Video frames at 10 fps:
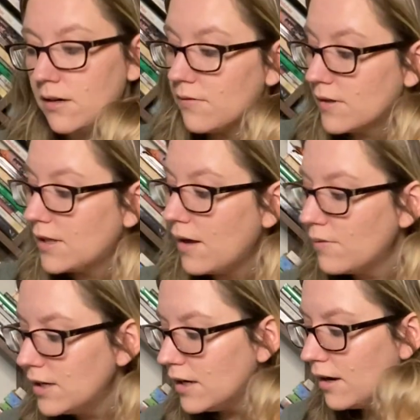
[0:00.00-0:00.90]
to read that
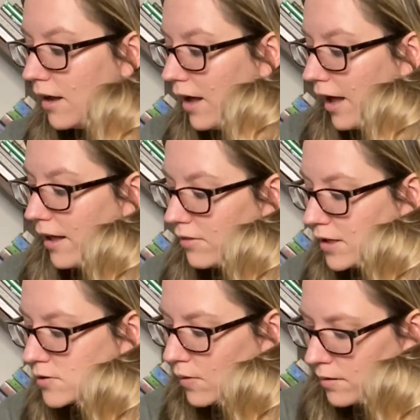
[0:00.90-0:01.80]
one. And
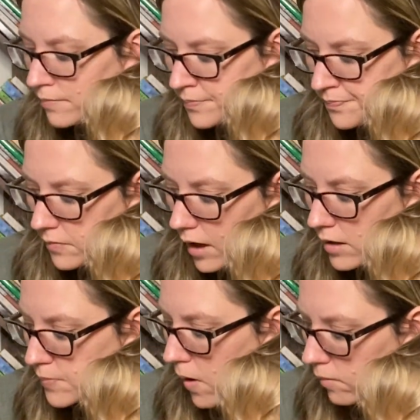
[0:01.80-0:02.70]
this one
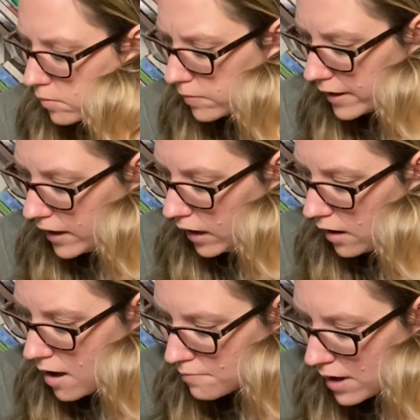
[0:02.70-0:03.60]
was probably
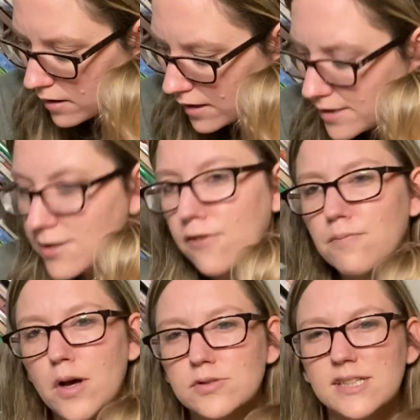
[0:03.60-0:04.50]
on my list of
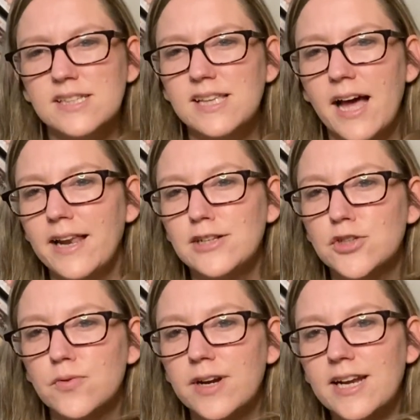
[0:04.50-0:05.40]
most excited
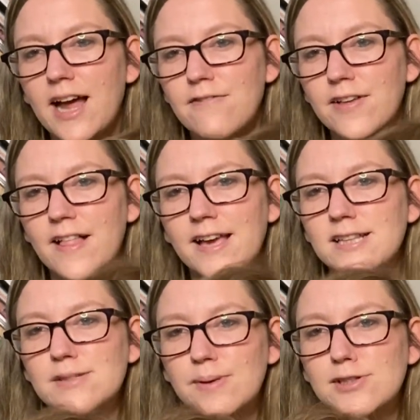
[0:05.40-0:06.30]
to read. I feel like
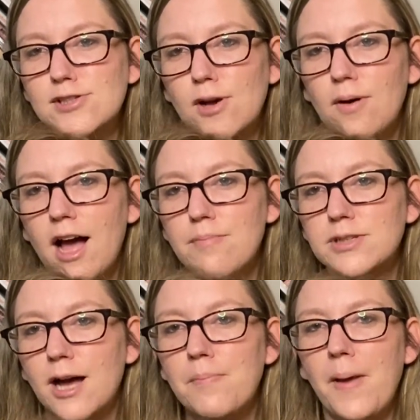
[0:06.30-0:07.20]
it's been so
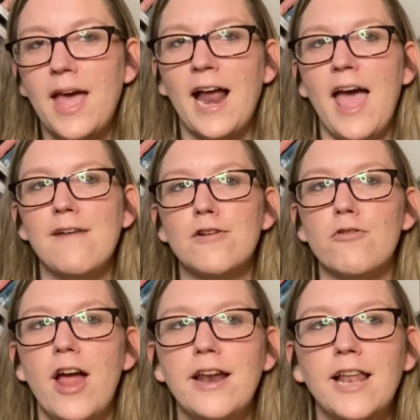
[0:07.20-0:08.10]
hyped up, and I haven't
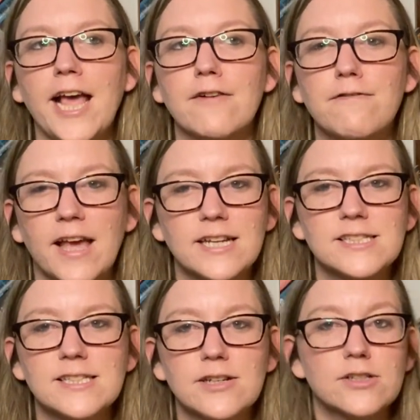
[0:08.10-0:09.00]
read like a
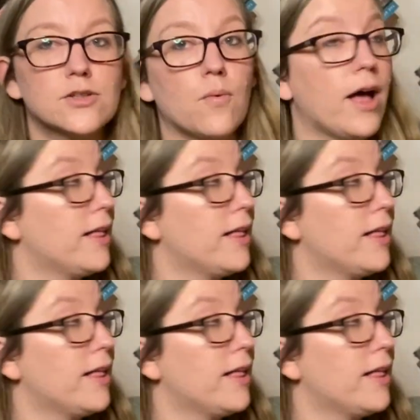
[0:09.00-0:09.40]
fantasy series in a while,